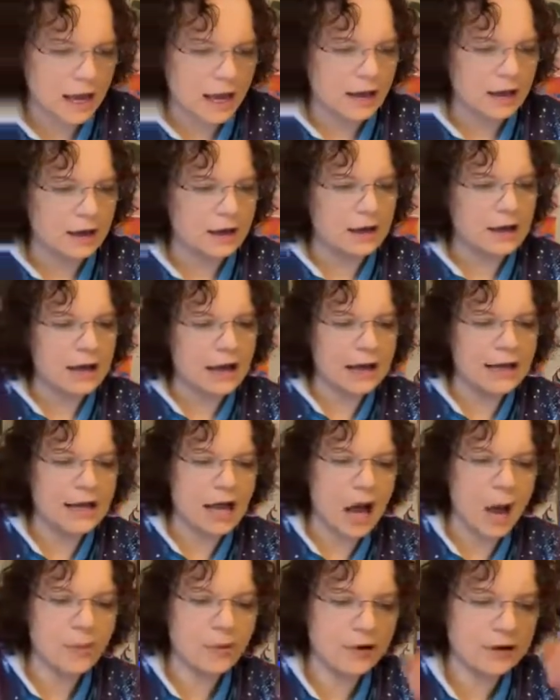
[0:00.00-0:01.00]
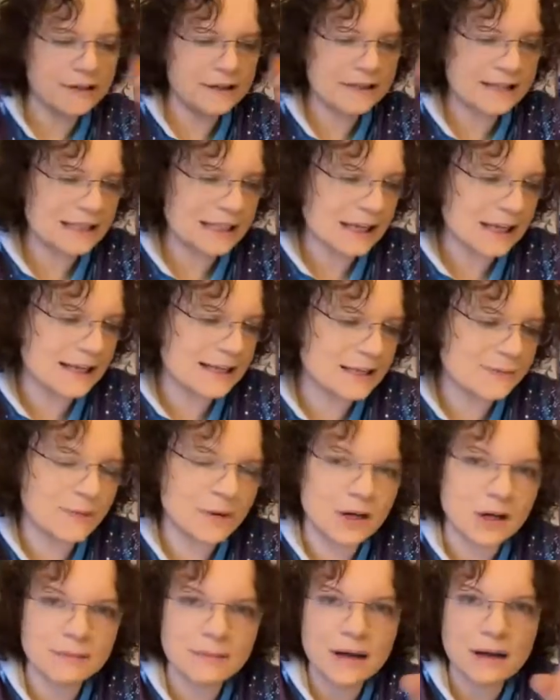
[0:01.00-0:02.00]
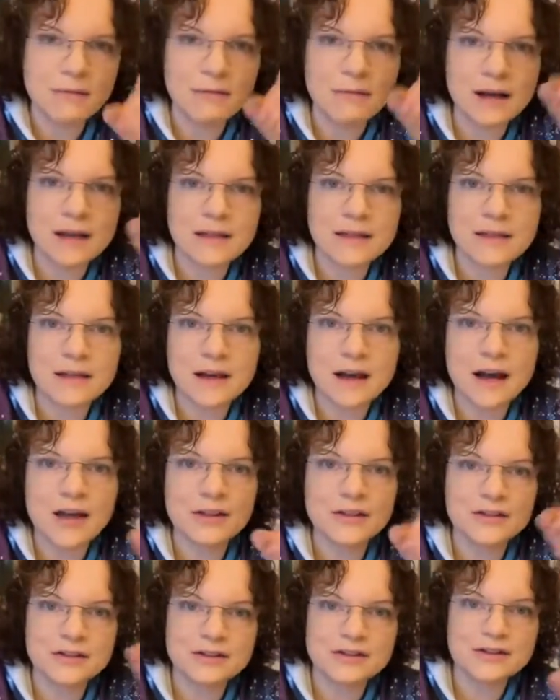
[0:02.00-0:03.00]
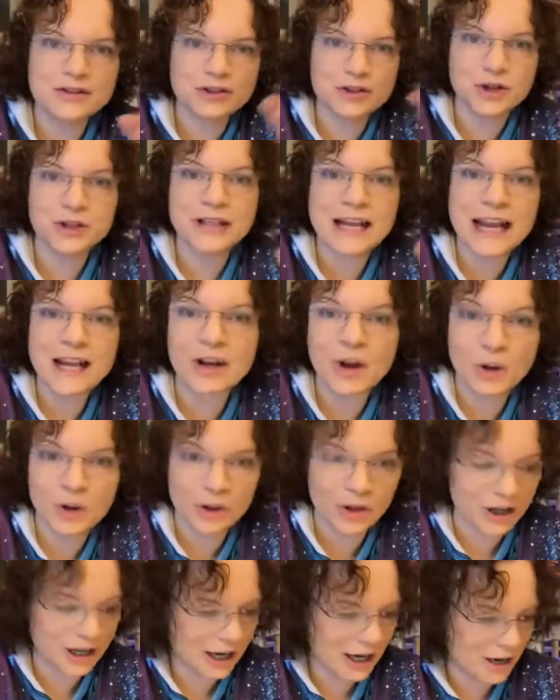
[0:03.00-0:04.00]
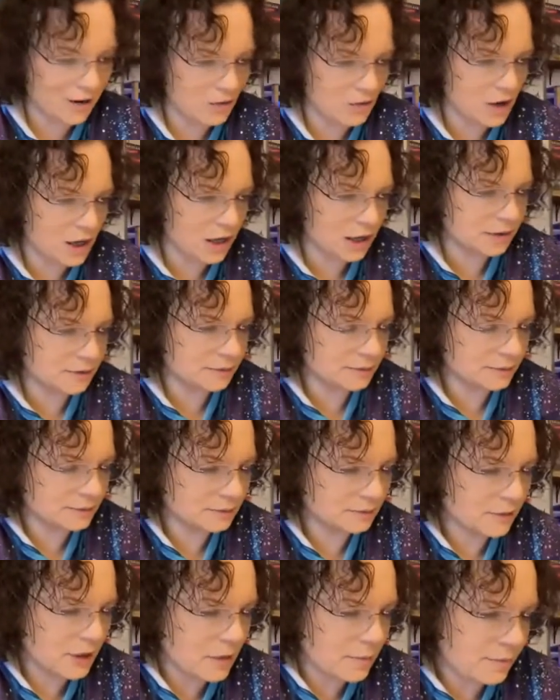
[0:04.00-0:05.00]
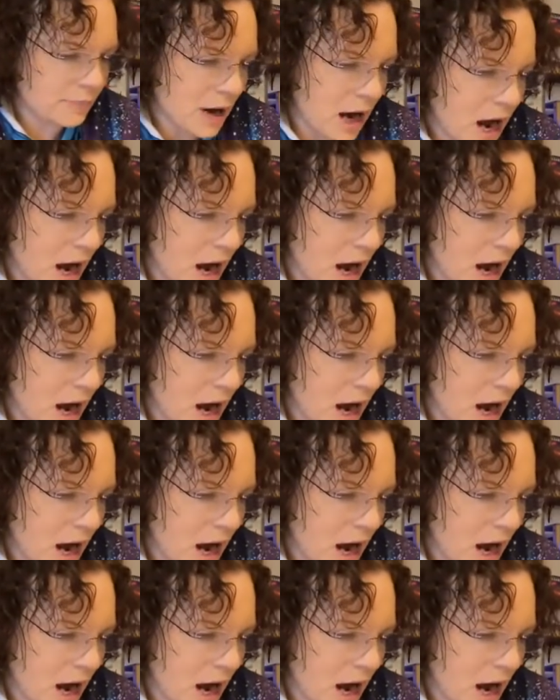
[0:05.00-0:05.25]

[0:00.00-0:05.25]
tornado looking one behind my ribbon here. So let's see if I can,